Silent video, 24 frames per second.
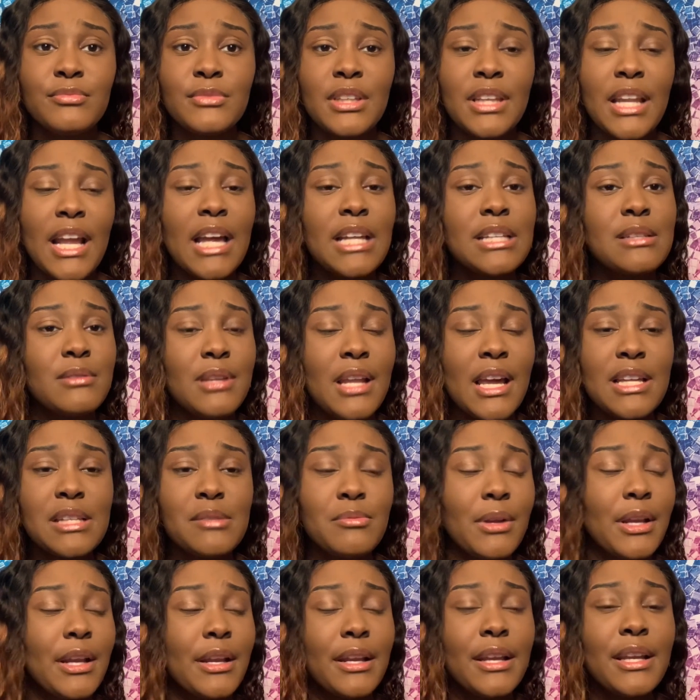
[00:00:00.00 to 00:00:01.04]
That's
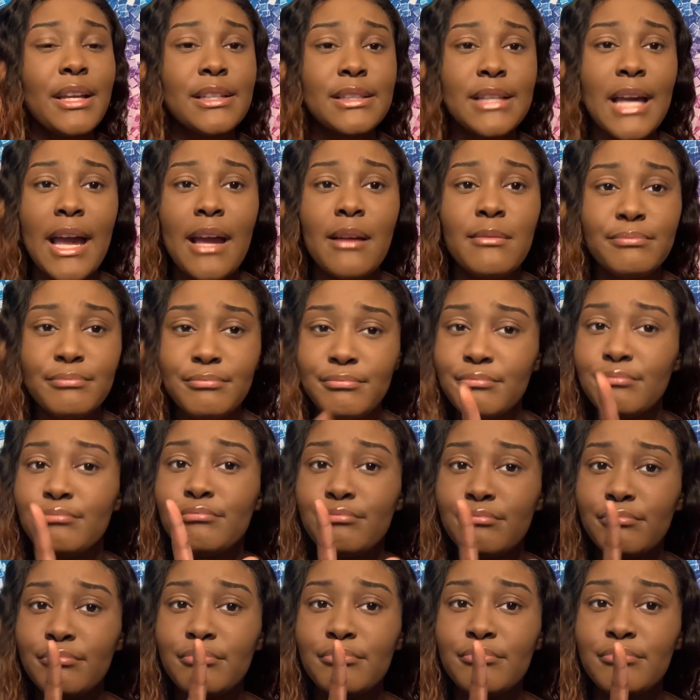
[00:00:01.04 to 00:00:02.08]
what it is.
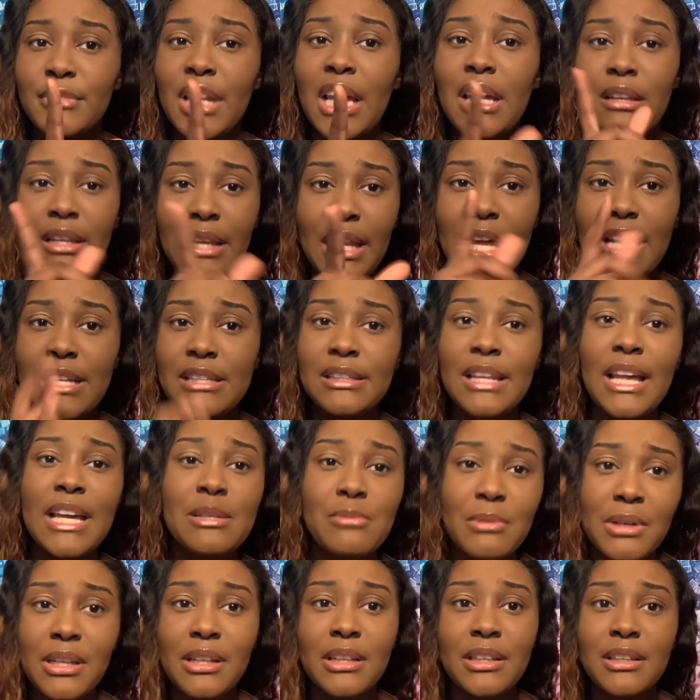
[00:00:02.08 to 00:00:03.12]
That's
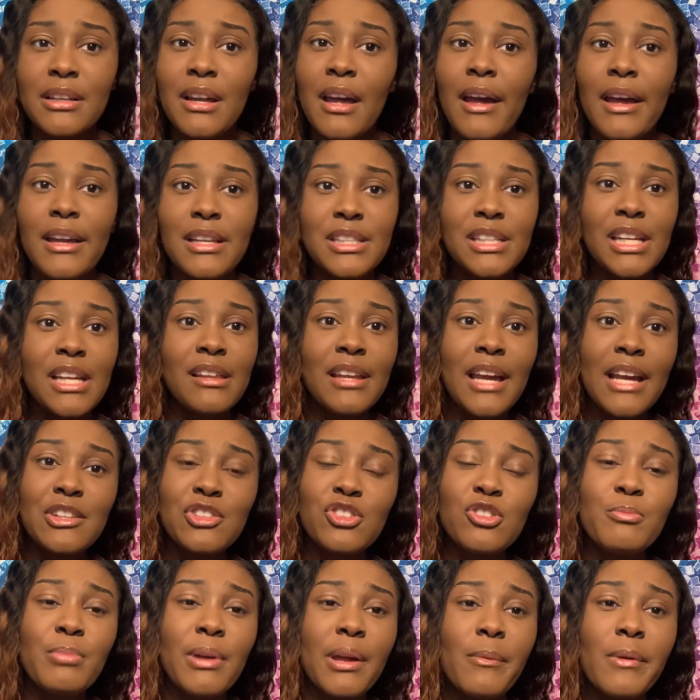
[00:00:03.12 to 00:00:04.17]
what it is. She ain't like
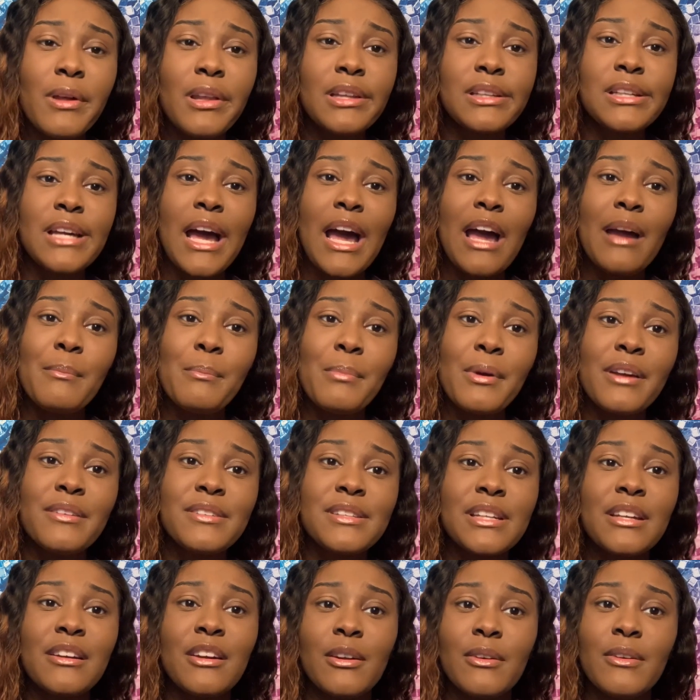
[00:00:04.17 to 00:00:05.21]
toothpaste with a little hot
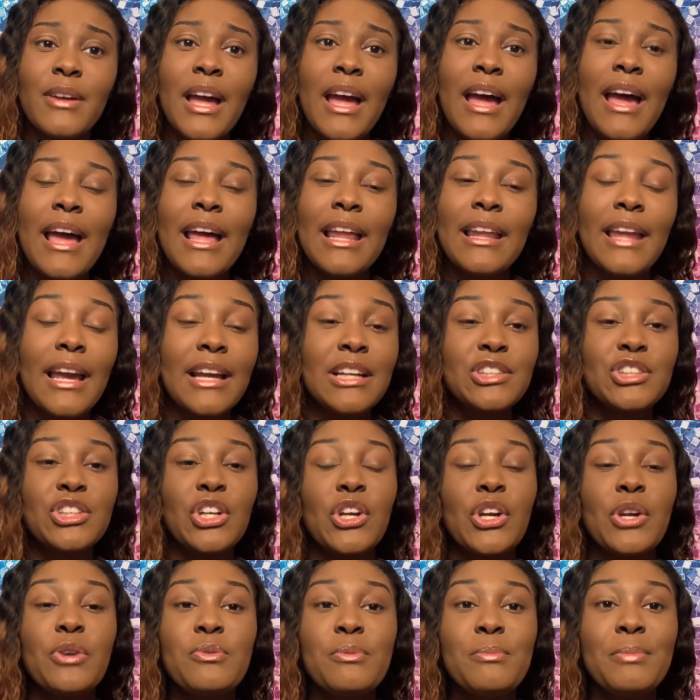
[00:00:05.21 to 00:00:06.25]
breath up. Like so
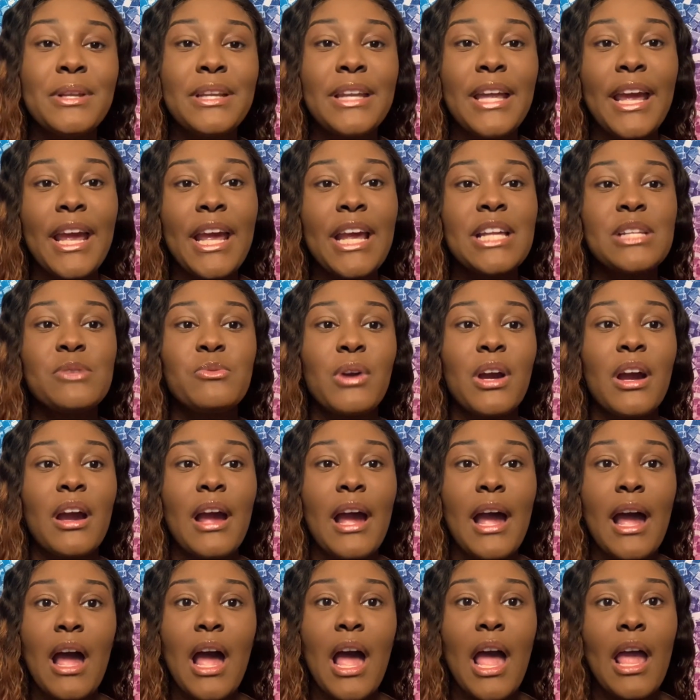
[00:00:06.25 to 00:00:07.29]
it would be days where
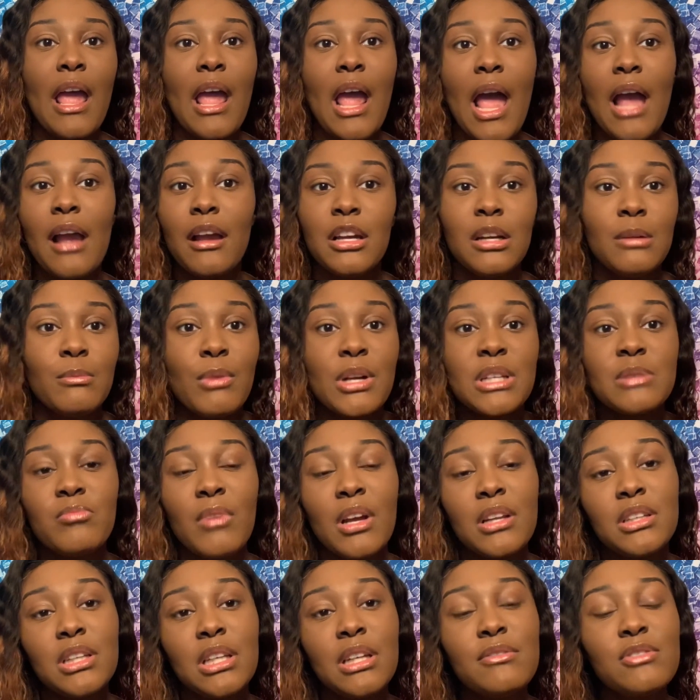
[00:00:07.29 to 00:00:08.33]
I couldn't brush my
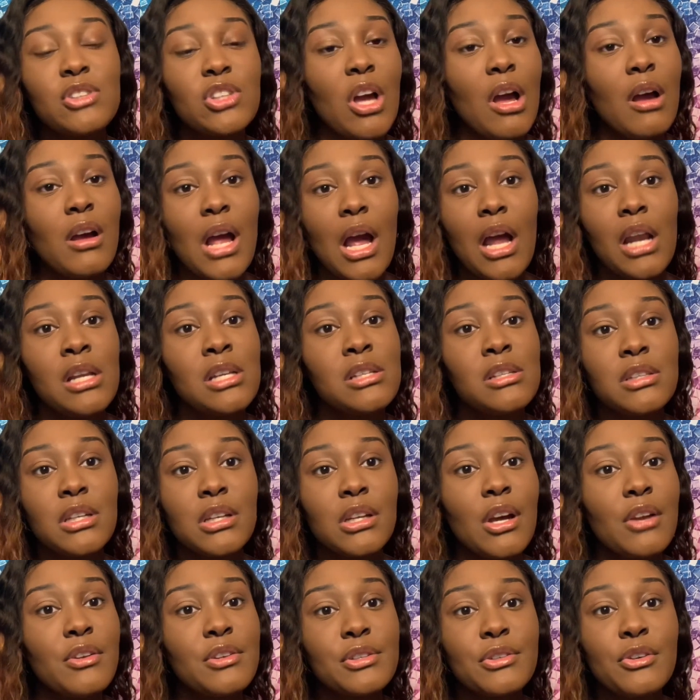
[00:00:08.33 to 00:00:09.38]
teeth, so I just didn't
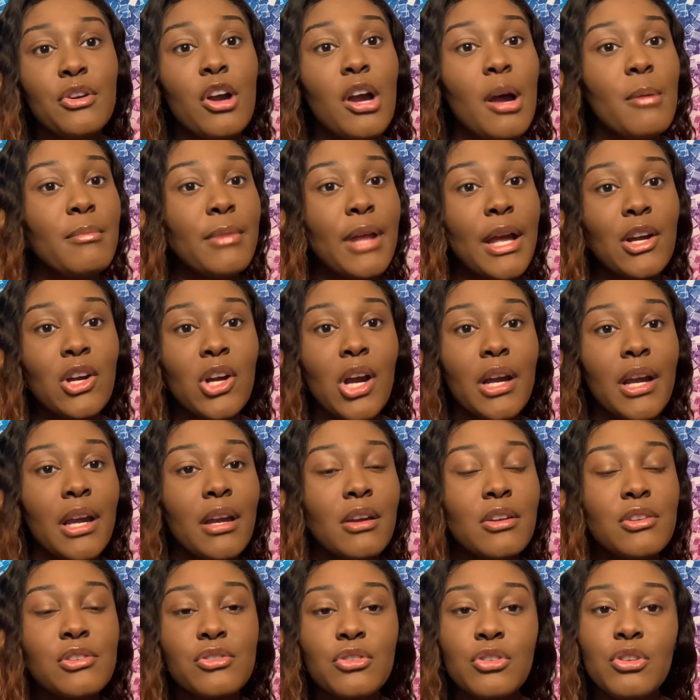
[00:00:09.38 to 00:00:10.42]
go to school. I'm like, girl, I can't
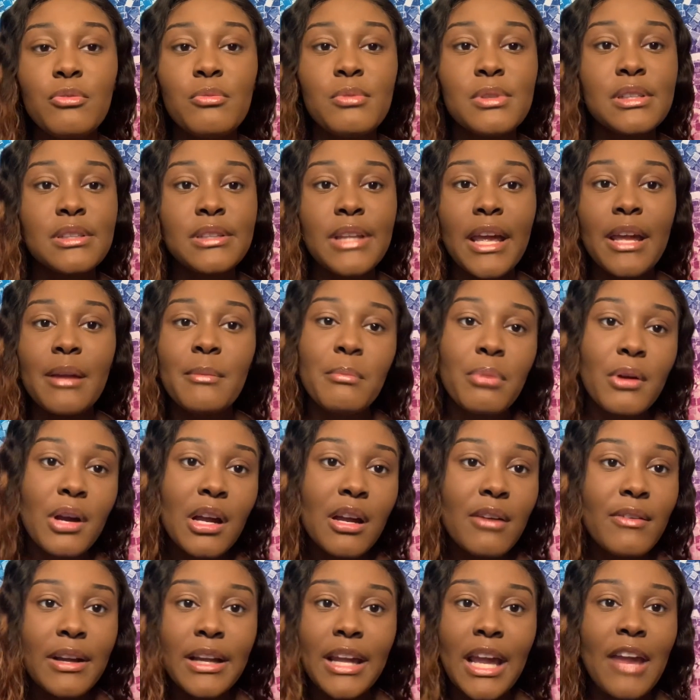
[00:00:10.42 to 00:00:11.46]
go to school with stank
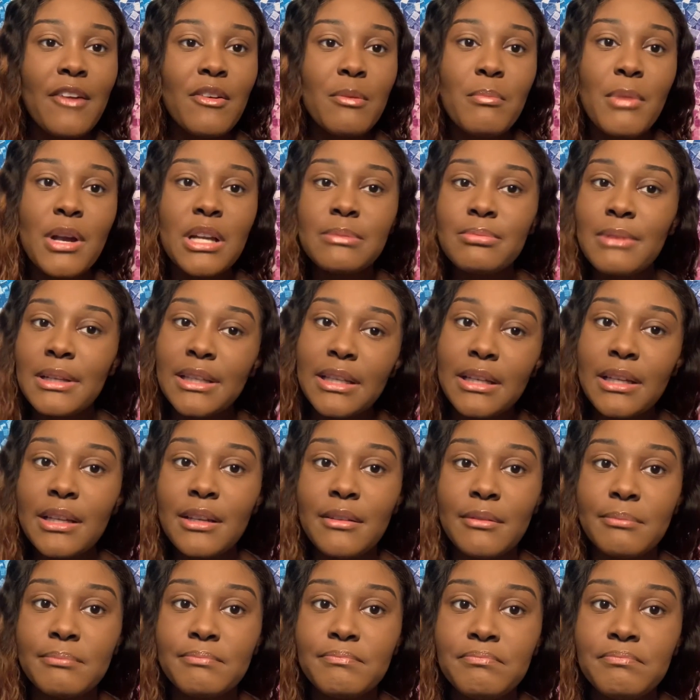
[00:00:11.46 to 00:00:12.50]
breath. I can't even brush my teeth.